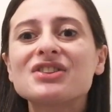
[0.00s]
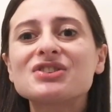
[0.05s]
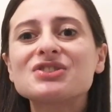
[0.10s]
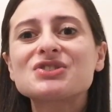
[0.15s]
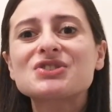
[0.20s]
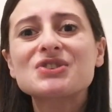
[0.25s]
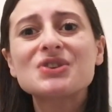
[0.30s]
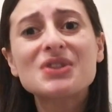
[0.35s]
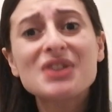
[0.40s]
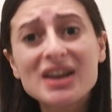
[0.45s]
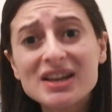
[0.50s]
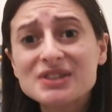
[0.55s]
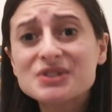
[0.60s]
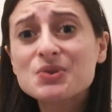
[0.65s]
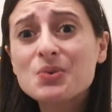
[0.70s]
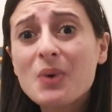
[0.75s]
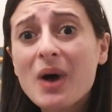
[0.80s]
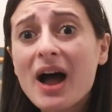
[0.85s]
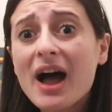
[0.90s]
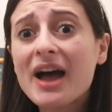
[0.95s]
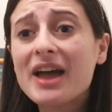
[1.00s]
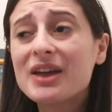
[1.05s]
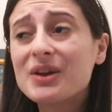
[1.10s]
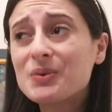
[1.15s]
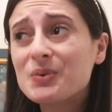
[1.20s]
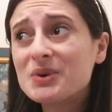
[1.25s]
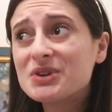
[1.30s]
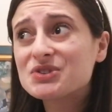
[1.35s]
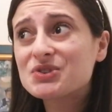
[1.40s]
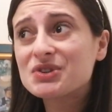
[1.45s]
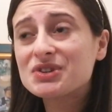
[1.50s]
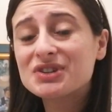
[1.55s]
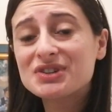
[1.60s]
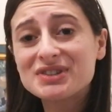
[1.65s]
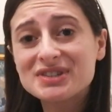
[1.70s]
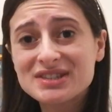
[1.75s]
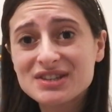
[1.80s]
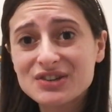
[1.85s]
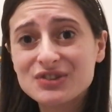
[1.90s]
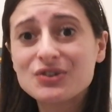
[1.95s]
so that's why we should
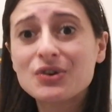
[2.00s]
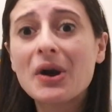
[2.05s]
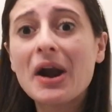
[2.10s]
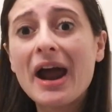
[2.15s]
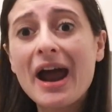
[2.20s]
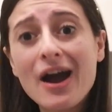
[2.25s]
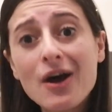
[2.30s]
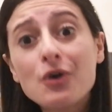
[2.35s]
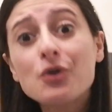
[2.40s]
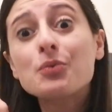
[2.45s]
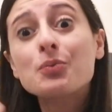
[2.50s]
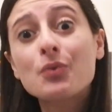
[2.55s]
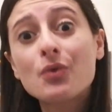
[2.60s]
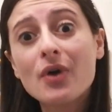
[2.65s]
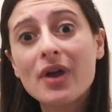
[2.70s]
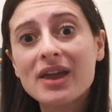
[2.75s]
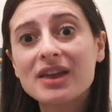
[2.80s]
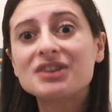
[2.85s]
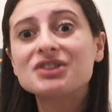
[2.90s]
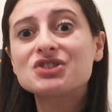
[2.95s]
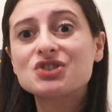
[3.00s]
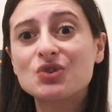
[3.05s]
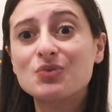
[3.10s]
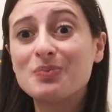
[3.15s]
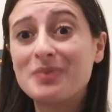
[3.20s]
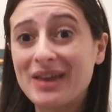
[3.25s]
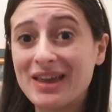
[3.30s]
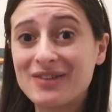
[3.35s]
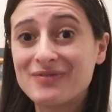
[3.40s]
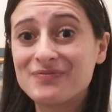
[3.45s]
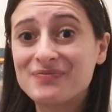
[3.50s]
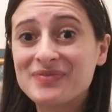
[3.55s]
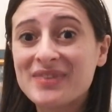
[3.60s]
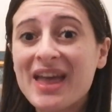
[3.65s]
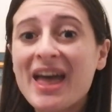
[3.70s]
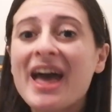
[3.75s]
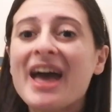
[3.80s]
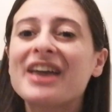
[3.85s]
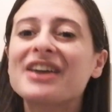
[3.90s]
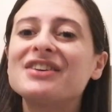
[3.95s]
consider our brain to be.
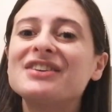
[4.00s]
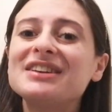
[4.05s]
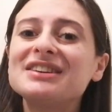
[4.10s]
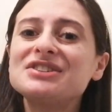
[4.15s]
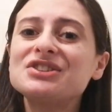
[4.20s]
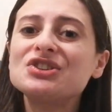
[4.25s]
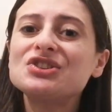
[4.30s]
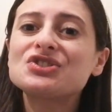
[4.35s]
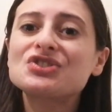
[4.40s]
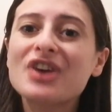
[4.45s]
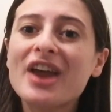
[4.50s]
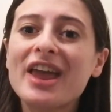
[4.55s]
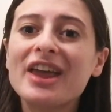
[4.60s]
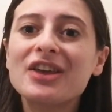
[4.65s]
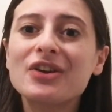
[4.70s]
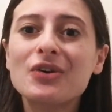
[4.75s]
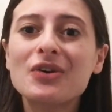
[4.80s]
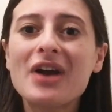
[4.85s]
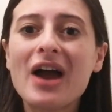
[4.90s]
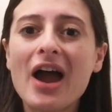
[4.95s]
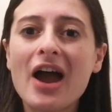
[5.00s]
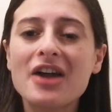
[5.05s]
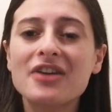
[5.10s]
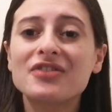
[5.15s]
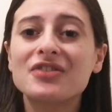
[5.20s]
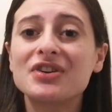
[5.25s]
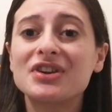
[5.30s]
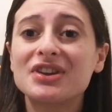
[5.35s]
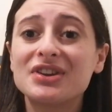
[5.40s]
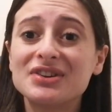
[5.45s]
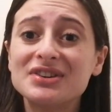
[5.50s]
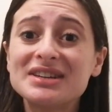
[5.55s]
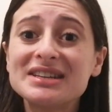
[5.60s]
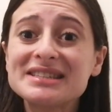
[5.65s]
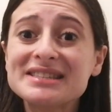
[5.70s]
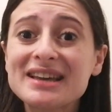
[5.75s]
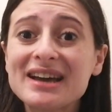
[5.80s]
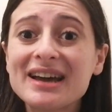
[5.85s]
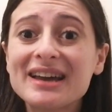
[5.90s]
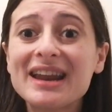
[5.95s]
You need to train your eye for good
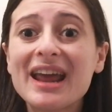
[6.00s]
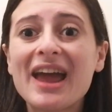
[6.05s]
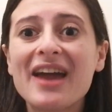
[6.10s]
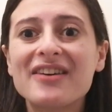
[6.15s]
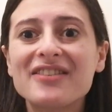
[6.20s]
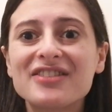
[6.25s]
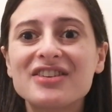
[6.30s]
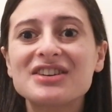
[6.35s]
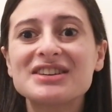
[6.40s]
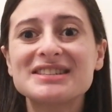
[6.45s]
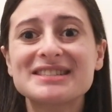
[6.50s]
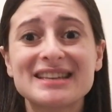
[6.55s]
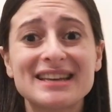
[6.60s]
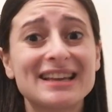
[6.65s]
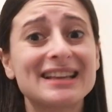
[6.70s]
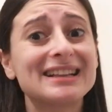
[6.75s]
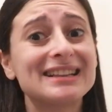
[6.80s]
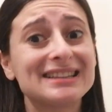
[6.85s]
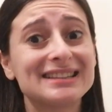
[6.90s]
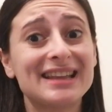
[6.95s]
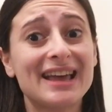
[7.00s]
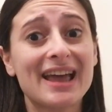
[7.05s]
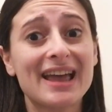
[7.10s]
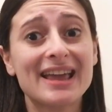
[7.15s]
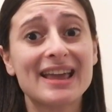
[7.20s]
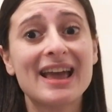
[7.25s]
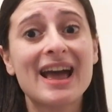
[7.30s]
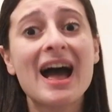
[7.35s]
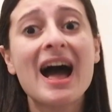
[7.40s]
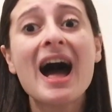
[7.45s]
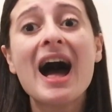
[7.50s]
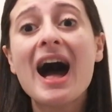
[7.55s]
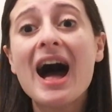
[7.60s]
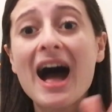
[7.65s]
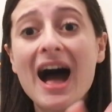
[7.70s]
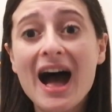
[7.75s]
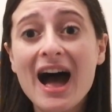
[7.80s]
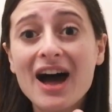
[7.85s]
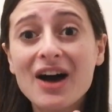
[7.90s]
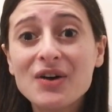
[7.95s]
design every single day.
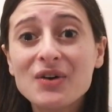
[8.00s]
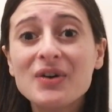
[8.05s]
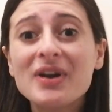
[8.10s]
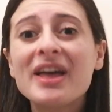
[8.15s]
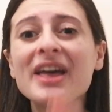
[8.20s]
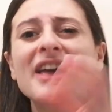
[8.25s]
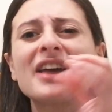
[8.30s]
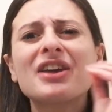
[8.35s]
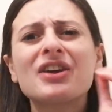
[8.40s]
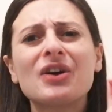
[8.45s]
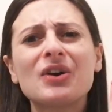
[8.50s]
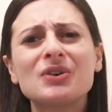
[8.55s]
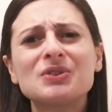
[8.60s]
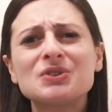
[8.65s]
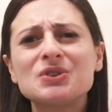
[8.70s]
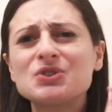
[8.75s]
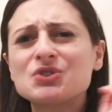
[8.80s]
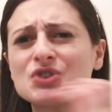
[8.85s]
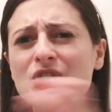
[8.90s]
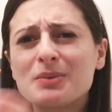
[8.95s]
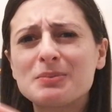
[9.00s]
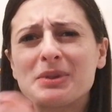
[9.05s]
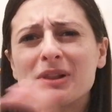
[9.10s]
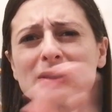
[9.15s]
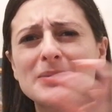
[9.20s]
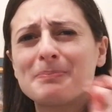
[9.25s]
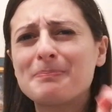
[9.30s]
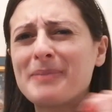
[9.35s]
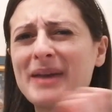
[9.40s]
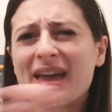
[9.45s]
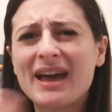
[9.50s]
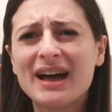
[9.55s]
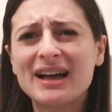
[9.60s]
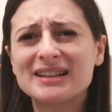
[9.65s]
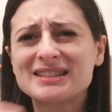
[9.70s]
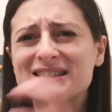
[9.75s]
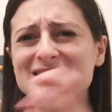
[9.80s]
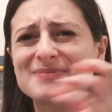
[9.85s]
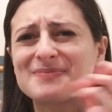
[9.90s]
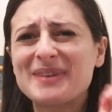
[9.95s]
How? Go to Dribble,
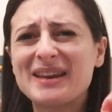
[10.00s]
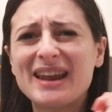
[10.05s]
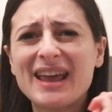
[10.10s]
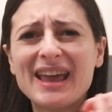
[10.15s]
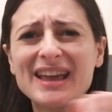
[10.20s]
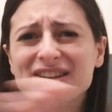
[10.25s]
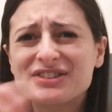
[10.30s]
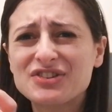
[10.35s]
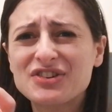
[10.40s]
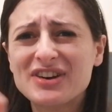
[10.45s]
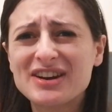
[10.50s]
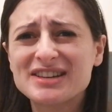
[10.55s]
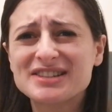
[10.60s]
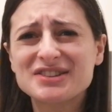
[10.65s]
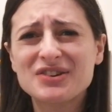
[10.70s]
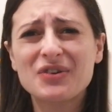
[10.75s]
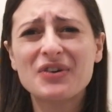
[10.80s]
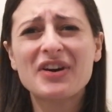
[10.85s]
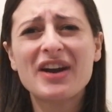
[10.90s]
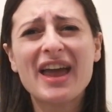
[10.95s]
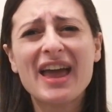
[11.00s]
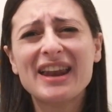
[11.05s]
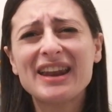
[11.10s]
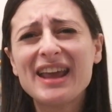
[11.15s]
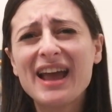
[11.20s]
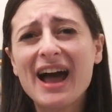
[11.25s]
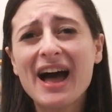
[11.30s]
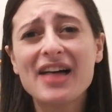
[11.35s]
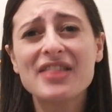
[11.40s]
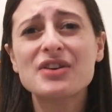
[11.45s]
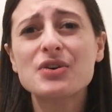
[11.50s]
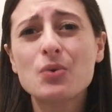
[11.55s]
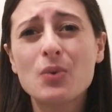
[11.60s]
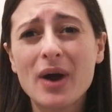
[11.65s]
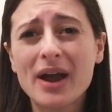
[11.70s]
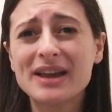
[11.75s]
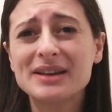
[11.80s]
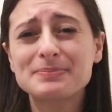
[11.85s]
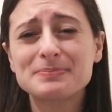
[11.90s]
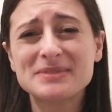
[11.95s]
Behance, Pinterest or any other
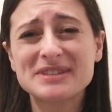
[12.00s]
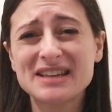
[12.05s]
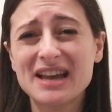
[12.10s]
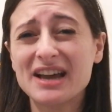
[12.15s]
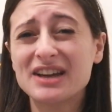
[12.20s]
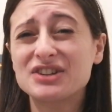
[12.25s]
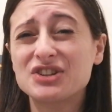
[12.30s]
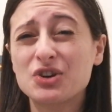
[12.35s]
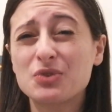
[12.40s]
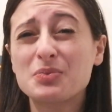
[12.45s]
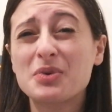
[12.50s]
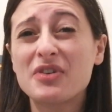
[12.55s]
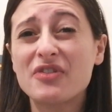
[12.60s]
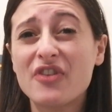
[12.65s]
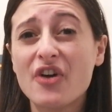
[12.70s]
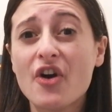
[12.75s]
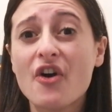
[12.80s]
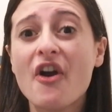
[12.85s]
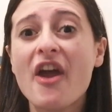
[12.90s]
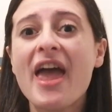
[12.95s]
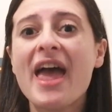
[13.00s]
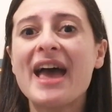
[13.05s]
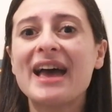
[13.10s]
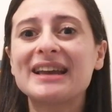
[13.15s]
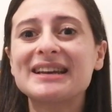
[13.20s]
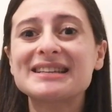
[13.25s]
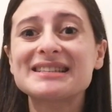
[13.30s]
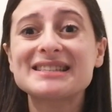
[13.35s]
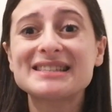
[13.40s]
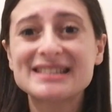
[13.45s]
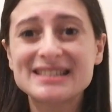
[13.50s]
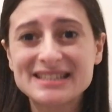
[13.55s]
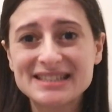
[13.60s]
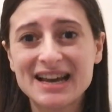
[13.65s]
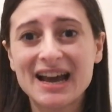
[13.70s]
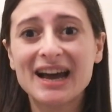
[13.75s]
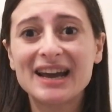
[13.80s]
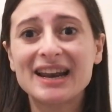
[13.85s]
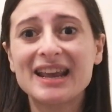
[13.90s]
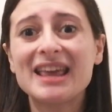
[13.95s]
website you prefer and
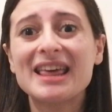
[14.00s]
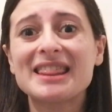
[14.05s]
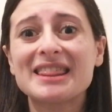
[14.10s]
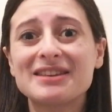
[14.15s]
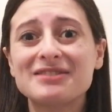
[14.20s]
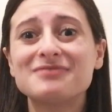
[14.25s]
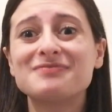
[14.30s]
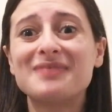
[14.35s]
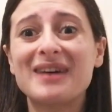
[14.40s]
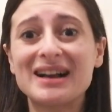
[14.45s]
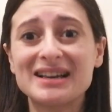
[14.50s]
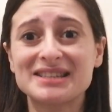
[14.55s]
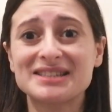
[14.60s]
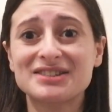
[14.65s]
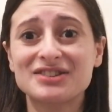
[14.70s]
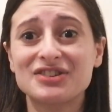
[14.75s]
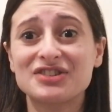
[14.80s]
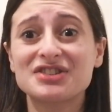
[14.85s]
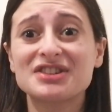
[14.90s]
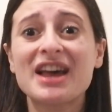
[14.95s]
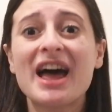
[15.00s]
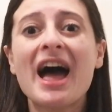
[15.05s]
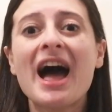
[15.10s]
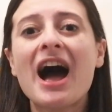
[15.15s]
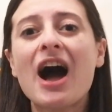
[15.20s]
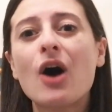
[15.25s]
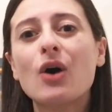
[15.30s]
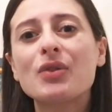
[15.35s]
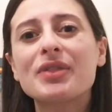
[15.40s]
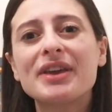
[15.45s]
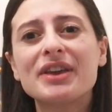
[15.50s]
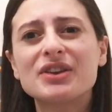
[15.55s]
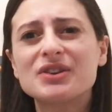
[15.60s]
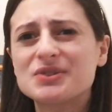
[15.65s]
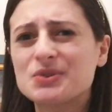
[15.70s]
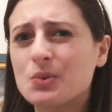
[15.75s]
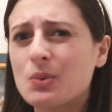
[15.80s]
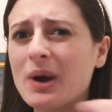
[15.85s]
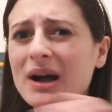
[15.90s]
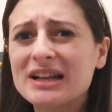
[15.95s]
study the masters, how they use
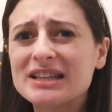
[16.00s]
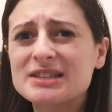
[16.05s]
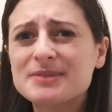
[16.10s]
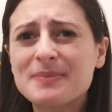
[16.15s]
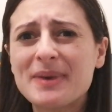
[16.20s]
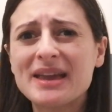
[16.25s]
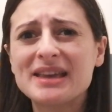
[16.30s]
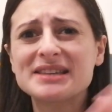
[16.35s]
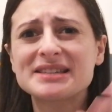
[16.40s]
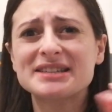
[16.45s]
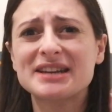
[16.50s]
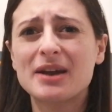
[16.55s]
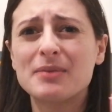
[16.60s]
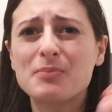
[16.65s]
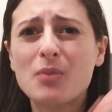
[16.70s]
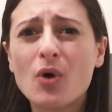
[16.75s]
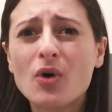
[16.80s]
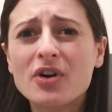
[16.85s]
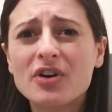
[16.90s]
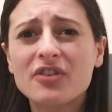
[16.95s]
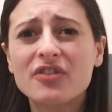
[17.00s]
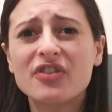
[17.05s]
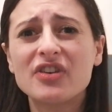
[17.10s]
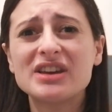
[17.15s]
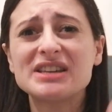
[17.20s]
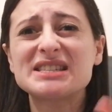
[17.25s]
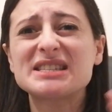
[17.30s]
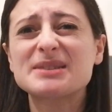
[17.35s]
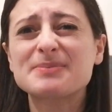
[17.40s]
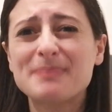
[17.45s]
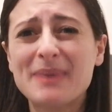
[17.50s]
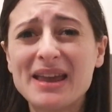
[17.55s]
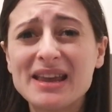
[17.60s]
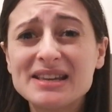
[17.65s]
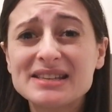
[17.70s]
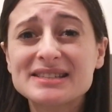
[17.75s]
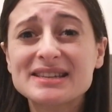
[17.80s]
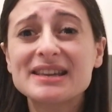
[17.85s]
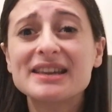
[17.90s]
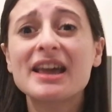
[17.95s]
white space, typography,
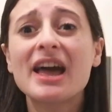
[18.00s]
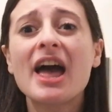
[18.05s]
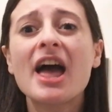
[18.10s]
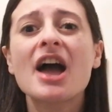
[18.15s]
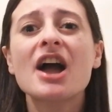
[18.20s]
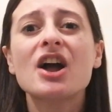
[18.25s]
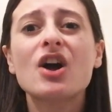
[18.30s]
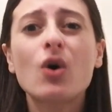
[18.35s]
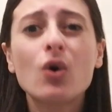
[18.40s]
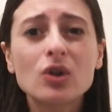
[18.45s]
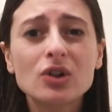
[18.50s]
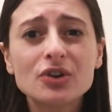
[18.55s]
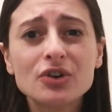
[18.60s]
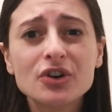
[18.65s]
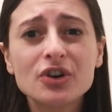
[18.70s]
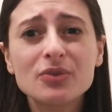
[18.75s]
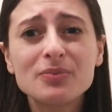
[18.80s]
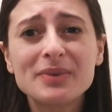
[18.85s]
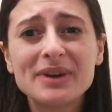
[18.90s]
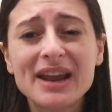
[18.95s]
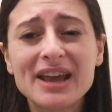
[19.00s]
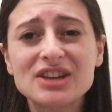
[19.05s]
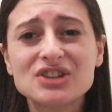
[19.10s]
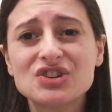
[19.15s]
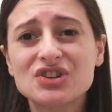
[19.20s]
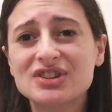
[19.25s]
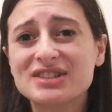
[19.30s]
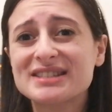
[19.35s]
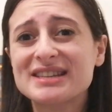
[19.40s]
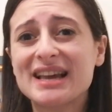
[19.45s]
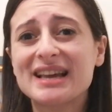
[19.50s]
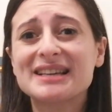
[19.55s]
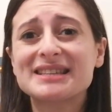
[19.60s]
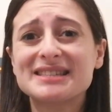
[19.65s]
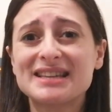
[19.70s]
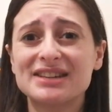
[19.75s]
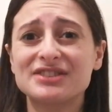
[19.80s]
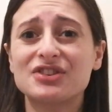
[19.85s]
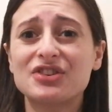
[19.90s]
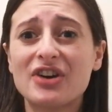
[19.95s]
spacing, color combinations,
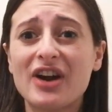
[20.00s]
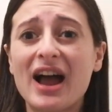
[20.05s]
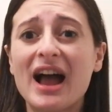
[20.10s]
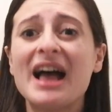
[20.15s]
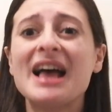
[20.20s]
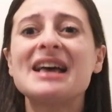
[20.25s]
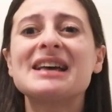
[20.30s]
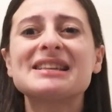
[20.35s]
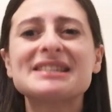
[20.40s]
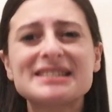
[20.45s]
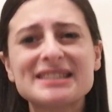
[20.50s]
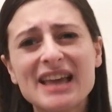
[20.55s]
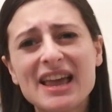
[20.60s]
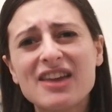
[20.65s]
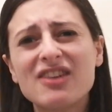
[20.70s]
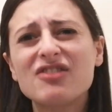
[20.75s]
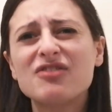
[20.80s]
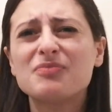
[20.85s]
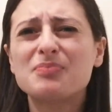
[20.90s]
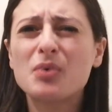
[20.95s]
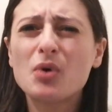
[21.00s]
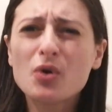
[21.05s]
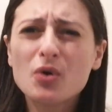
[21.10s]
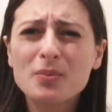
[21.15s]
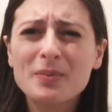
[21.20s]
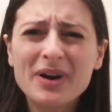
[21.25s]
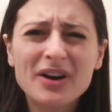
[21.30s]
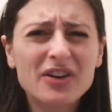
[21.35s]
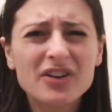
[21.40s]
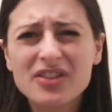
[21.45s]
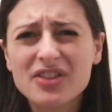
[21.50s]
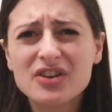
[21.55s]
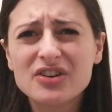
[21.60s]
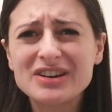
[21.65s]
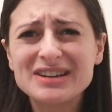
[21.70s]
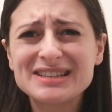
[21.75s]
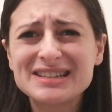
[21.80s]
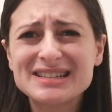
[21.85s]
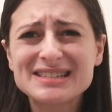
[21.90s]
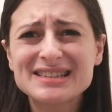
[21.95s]
etc. Save, bookmark their
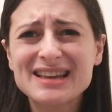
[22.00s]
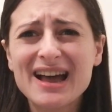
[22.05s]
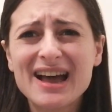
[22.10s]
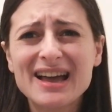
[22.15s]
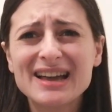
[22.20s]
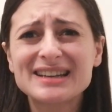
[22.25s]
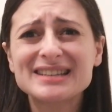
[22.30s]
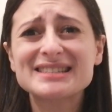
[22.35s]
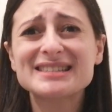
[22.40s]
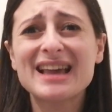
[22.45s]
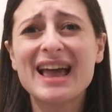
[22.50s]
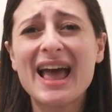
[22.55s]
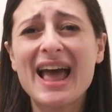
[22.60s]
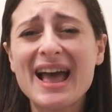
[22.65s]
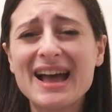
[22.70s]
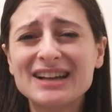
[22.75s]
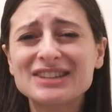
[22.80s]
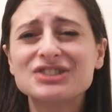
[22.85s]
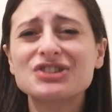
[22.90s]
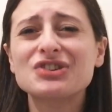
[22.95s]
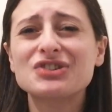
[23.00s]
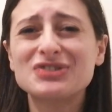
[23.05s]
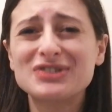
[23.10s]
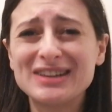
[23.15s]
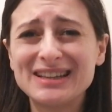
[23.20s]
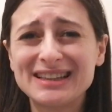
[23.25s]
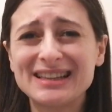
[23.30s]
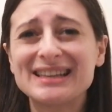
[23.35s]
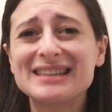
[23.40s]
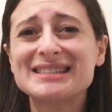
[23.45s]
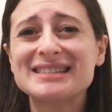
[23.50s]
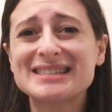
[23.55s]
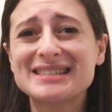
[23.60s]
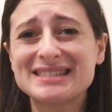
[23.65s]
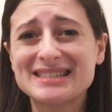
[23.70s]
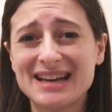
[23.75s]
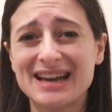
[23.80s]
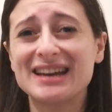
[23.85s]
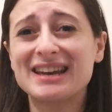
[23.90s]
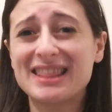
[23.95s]
designs and really
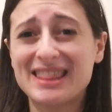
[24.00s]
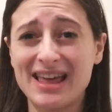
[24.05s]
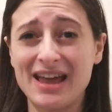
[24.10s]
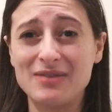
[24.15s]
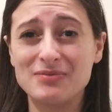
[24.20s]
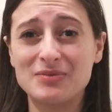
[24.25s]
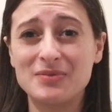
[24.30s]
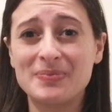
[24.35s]
study them.